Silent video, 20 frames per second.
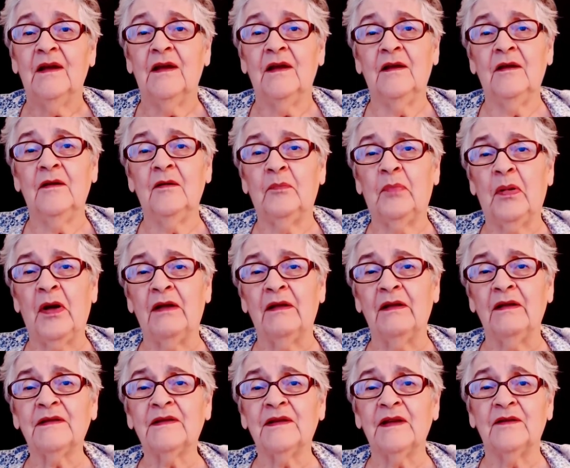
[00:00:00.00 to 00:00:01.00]
And
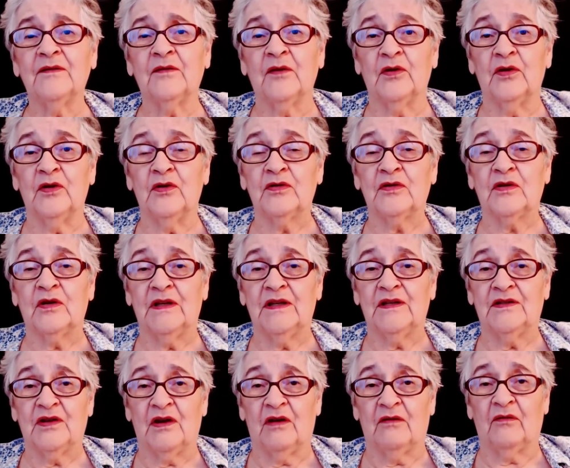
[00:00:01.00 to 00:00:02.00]
policies are usually
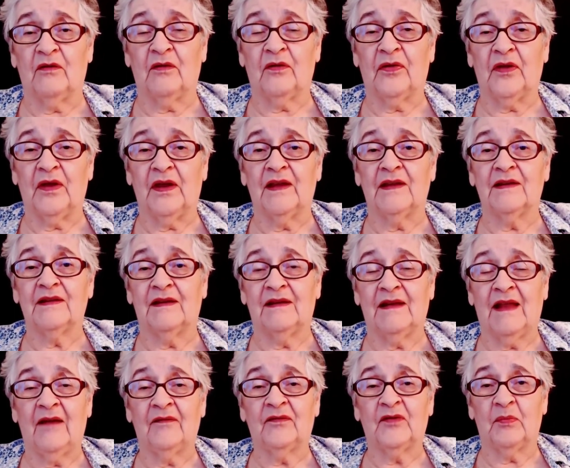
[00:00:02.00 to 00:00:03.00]
general things and
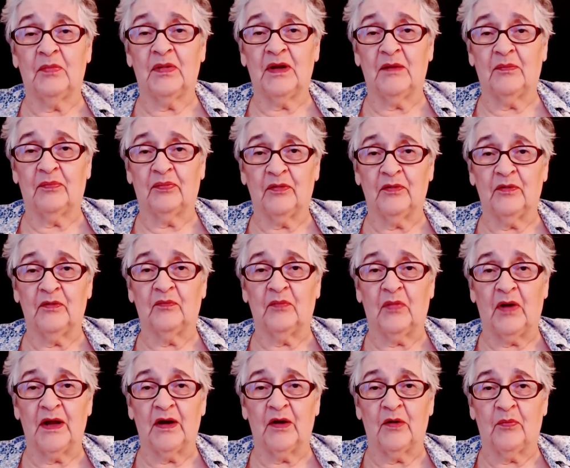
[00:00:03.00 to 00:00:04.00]
have to be approved by
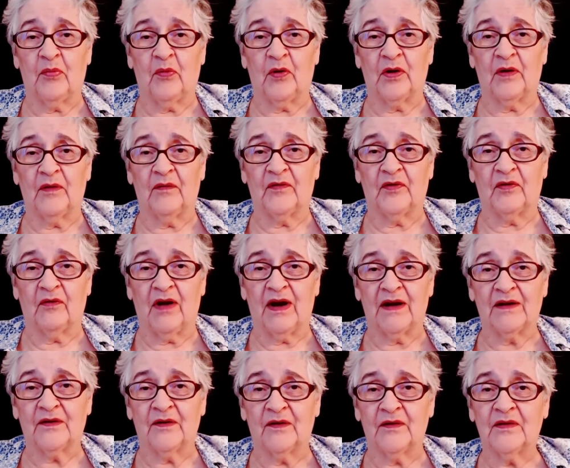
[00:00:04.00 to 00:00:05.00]
your board of
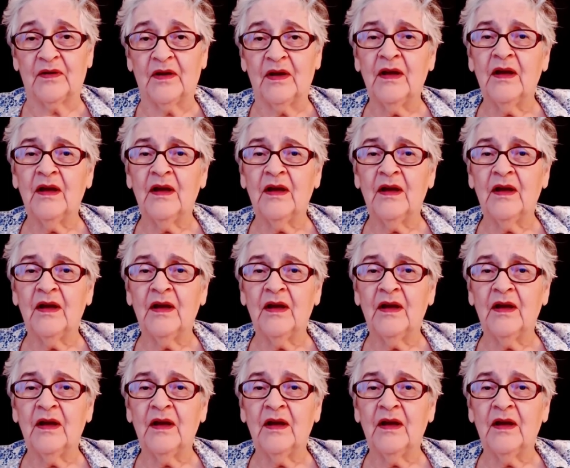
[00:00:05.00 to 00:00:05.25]
directors.